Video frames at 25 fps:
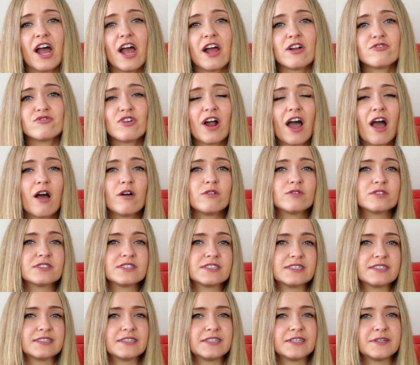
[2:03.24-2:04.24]
around
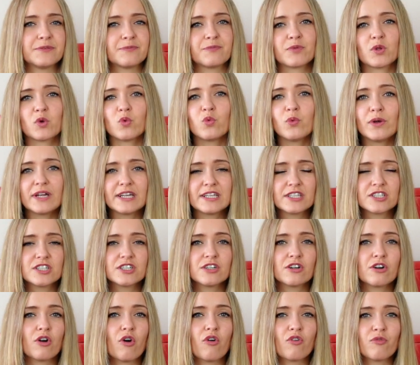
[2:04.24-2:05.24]
um, winter
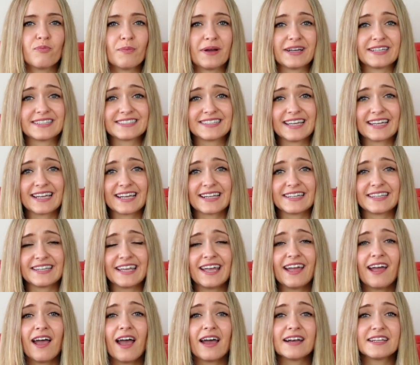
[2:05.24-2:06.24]
of my second
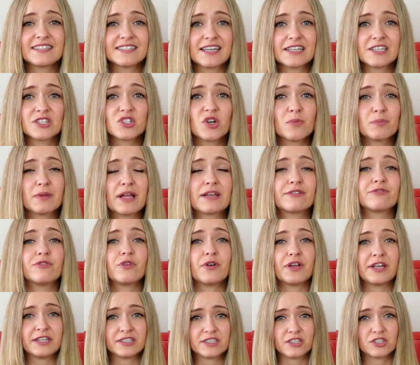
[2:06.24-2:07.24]
year, I decided to apply for
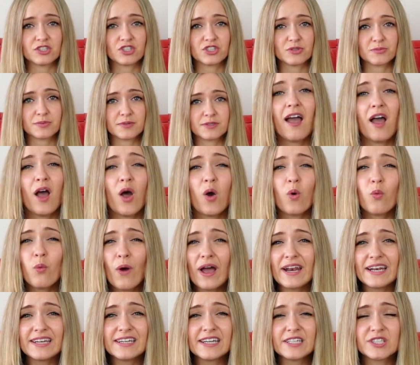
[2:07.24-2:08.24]
internships.
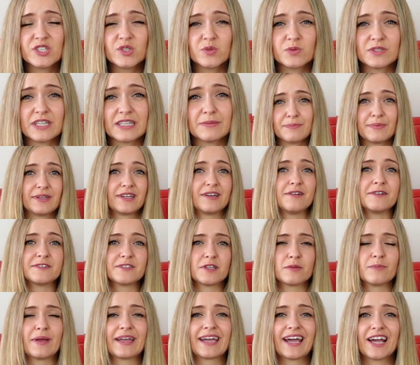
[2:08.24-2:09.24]
Why did I do that? Because
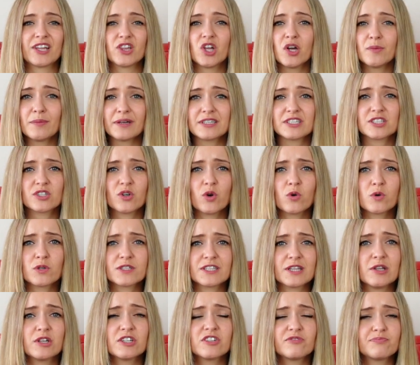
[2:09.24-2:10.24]
on my economics
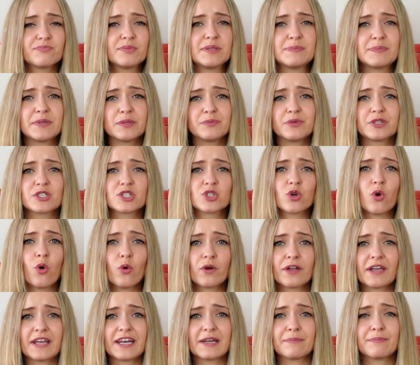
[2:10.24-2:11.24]
course, a lot of people were
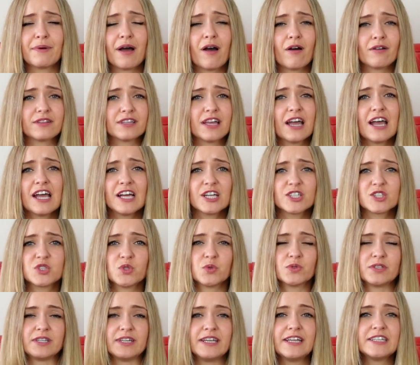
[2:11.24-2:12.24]
talking about
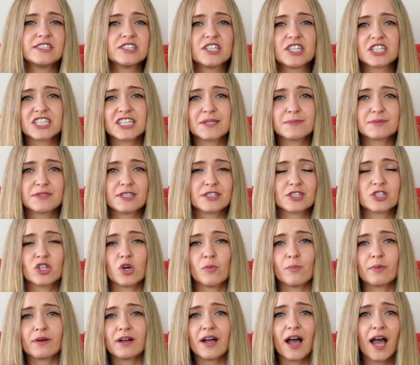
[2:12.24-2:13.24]
doing internships at
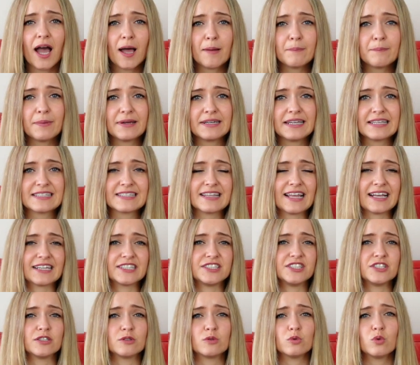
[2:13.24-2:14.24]
top companies like
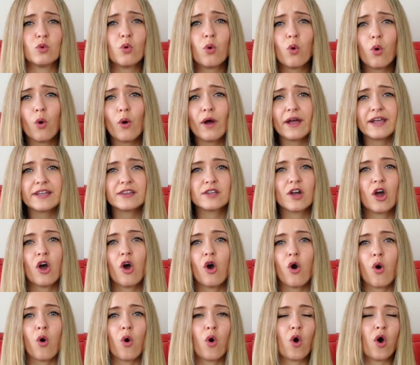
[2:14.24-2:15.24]
Deloitte
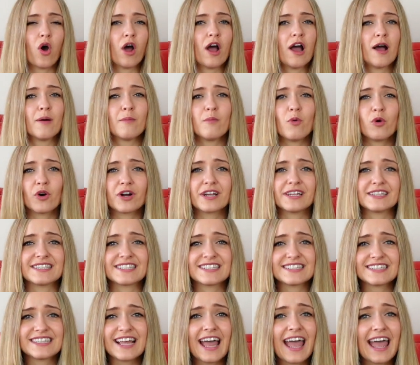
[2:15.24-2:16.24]
or Morgan
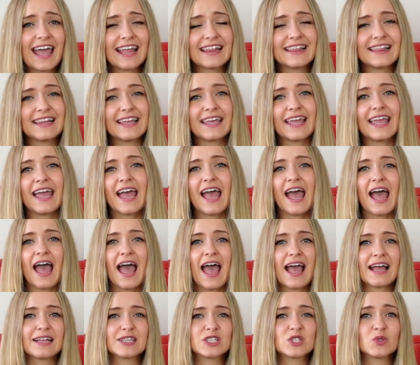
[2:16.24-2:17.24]
Stanley,
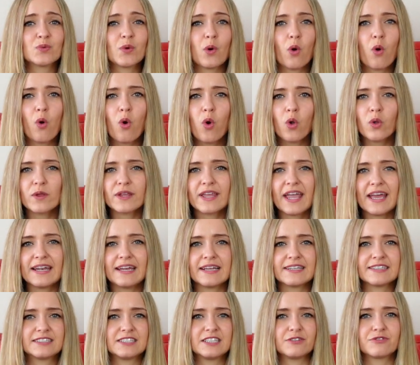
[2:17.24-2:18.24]
and they were all
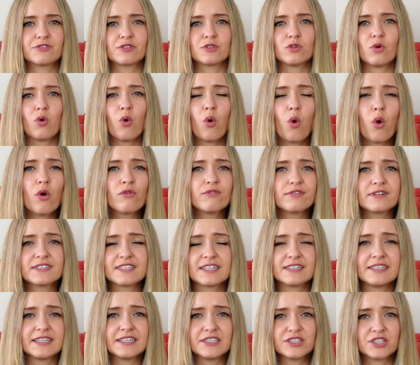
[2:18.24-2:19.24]
getting different offers
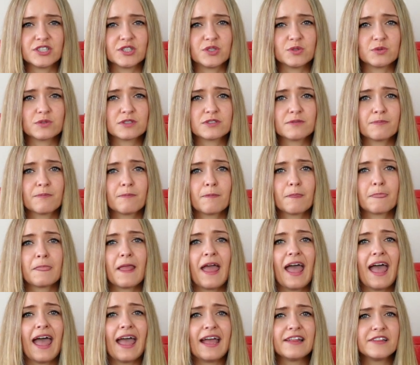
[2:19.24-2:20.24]
and interviews.
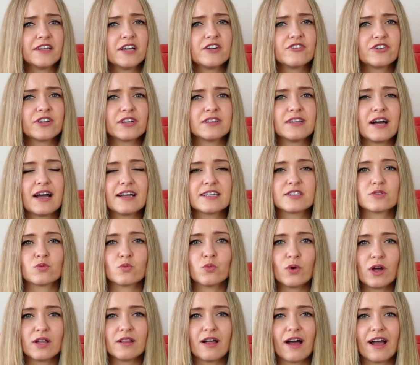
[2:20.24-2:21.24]
And I realized,
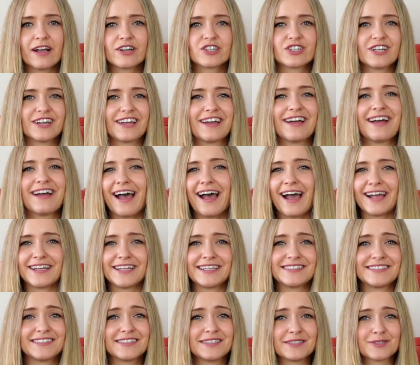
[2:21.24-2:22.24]
well, actually, I
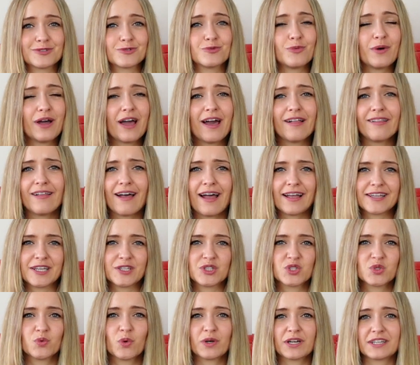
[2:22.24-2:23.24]
need it as well. I
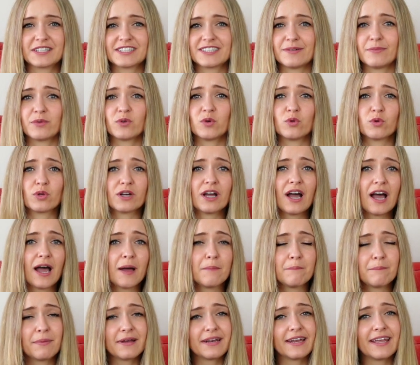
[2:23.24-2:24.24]
need to work at some cool
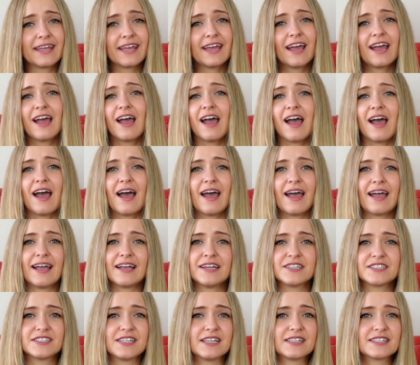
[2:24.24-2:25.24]
company,
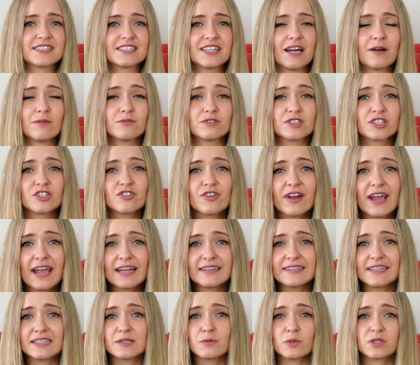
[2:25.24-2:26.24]
and that sounds
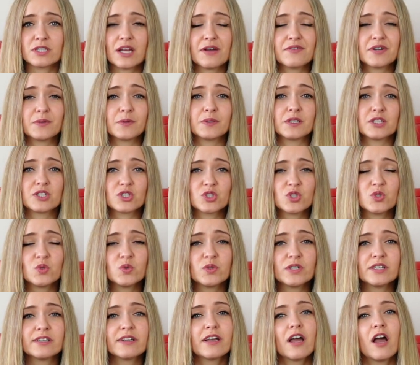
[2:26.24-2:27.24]
great. That's what everyone is
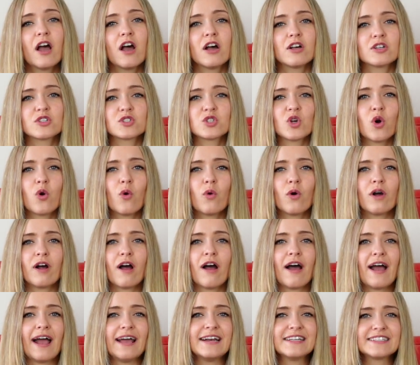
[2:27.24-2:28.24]
doing. So
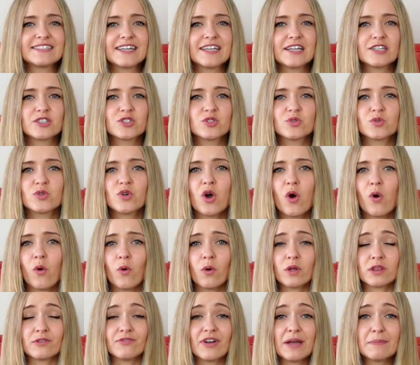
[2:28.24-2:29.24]
uh, I decided to go
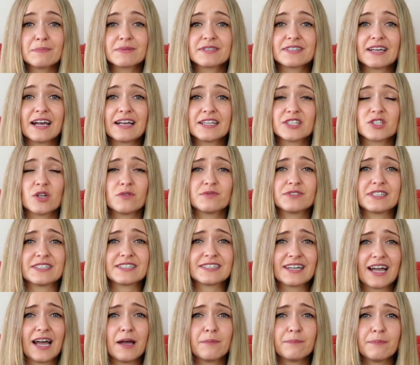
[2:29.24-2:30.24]
on websites of these
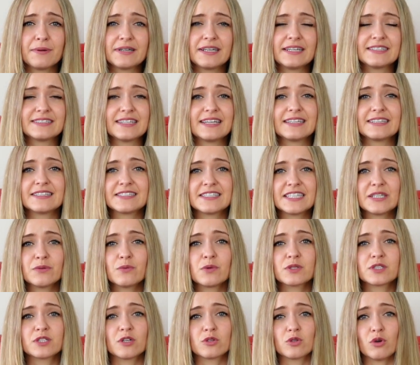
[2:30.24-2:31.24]
companies and see
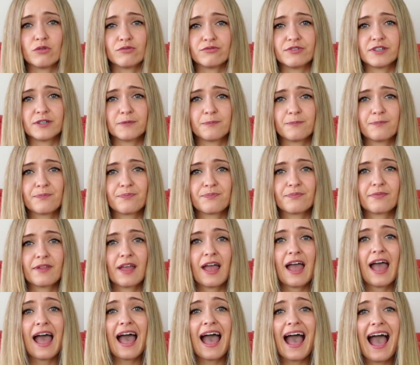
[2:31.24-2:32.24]
what's on offer.
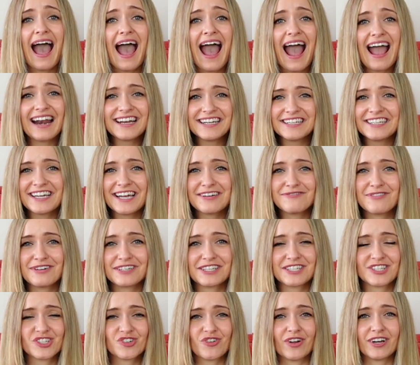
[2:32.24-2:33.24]
I didn't have
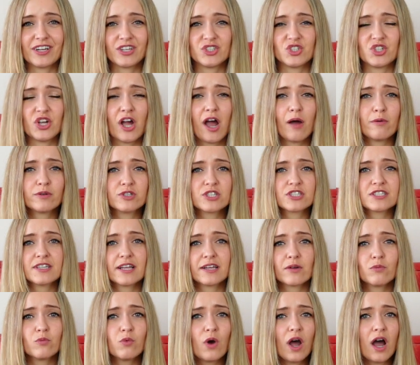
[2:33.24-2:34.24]
any strategy. I was just
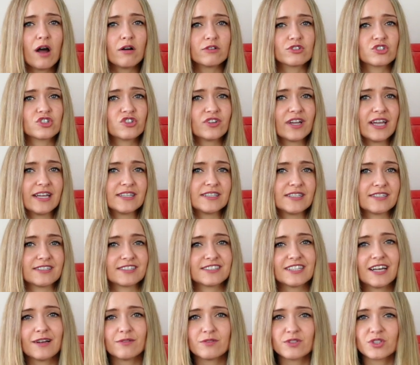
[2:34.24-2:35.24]
like, wow, trading
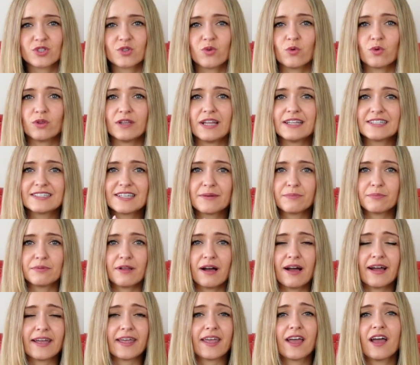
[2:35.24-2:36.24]
sounds cool. Let's
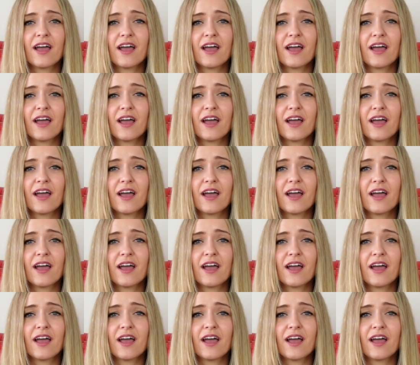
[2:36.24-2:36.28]
apply.